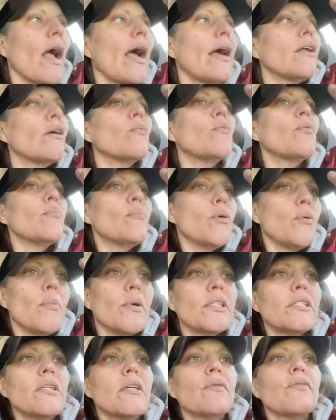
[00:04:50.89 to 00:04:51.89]
And I wouldn't put
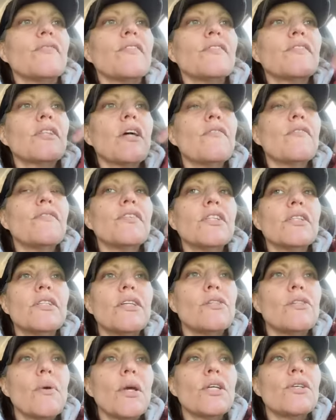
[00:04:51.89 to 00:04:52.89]
myself in a
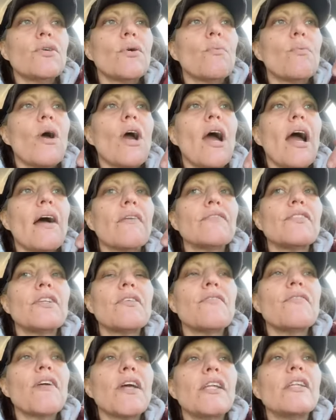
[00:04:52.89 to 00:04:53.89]
situation where I have to
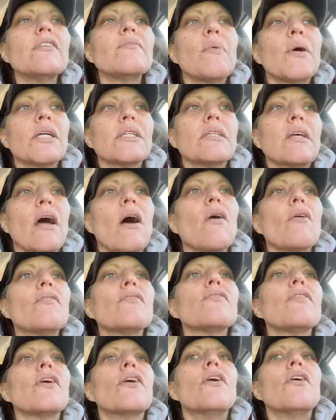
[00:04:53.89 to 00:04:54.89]
defend
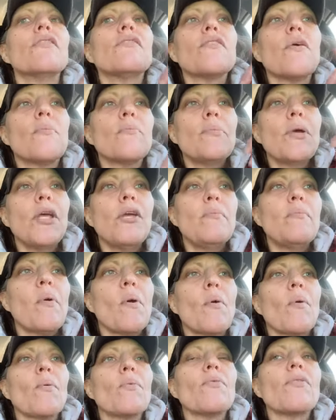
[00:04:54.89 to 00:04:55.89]
myself from
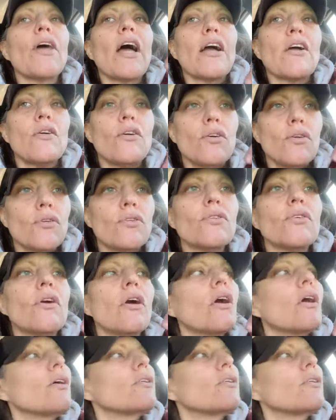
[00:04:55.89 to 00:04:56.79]
people that could